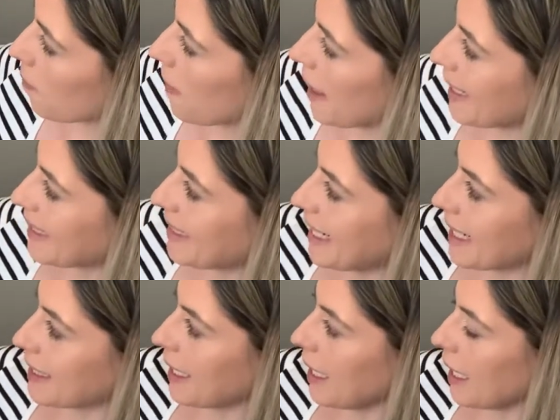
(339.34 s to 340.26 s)
minus
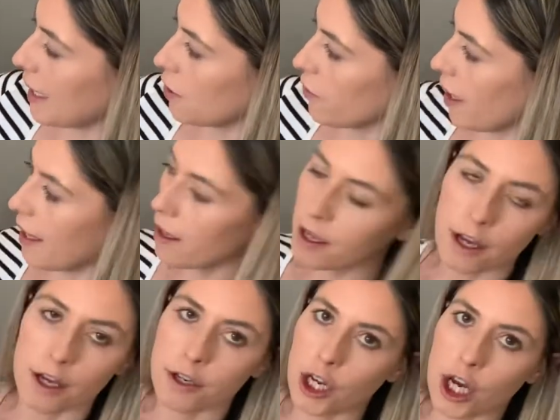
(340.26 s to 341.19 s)
6. Can I do that?
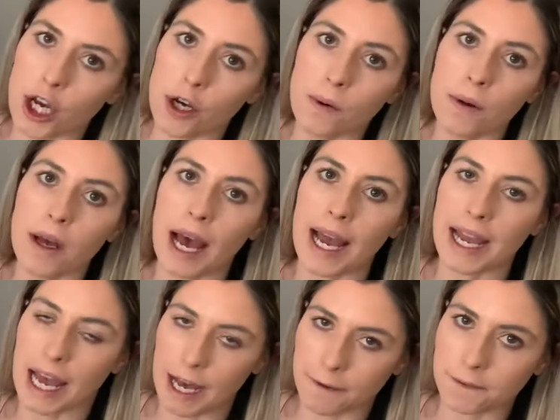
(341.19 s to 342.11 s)
No. I
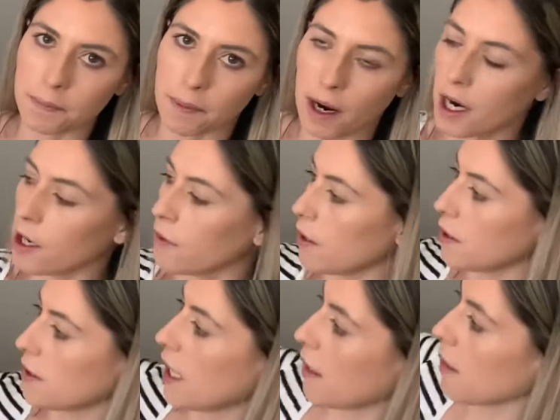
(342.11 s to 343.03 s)
have to borrow.
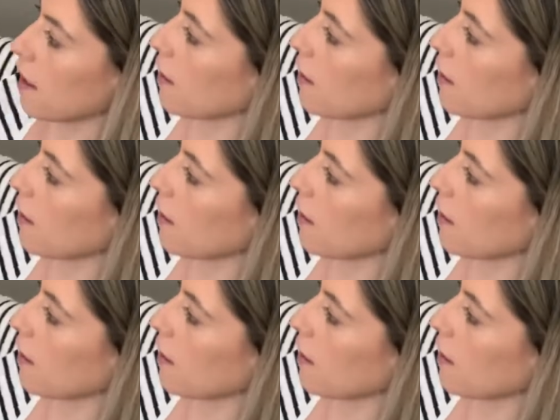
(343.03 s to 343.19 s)
There's nothing